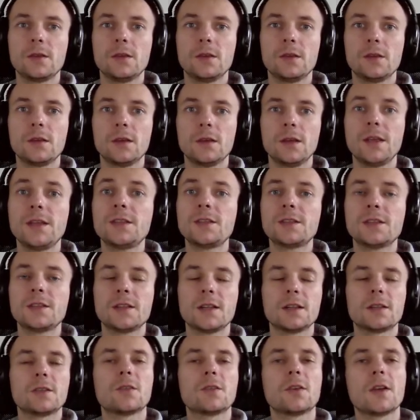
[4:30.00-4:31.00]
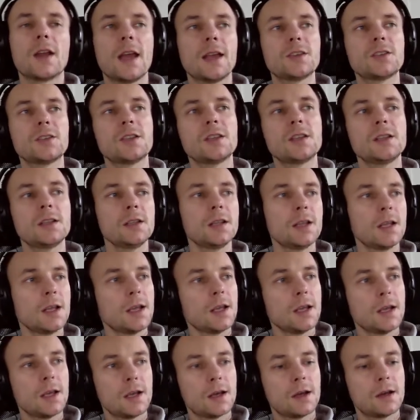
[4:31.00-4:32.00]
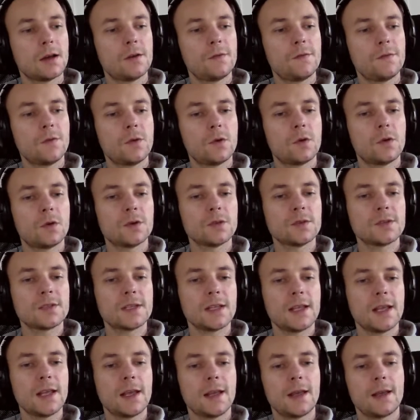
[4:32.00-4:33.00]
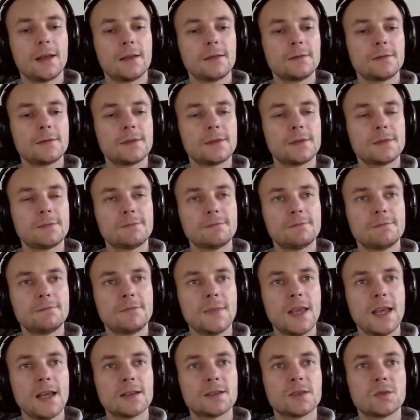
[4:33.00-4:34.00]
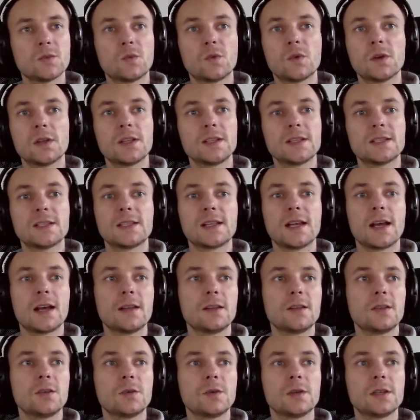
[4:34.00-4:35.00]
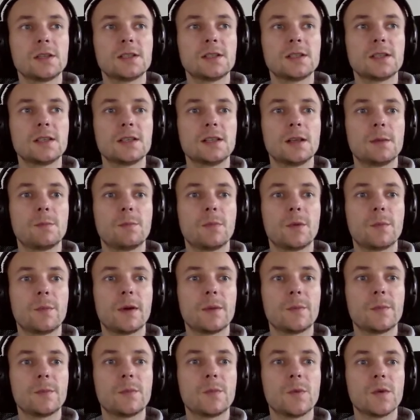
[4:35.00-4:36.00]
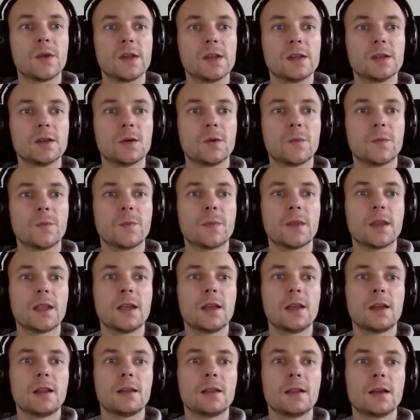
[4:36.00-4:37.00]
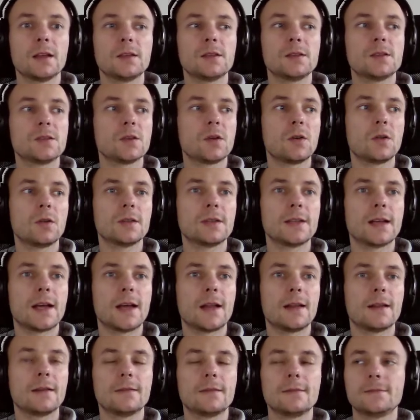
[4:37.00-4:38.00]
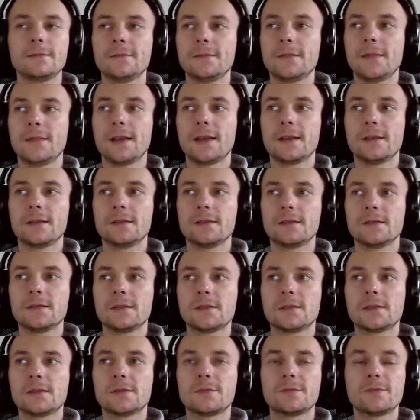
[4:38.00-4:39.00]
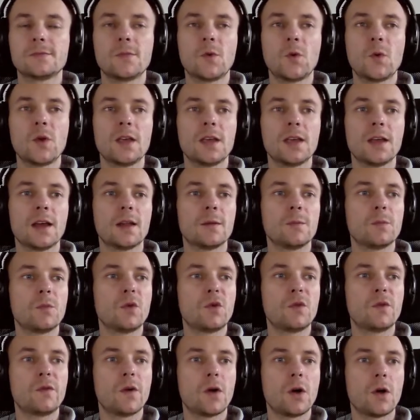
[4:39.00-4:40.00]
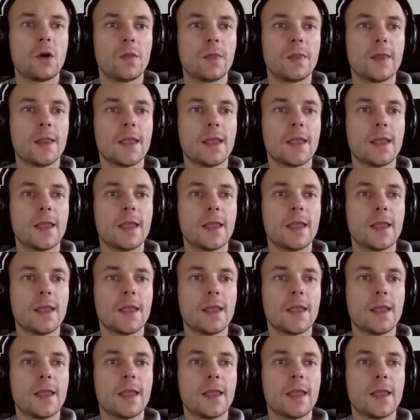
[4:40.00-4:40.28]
internet connection, of course, and yes, when it's done you will see the pop-up window that it's all done and we can move on.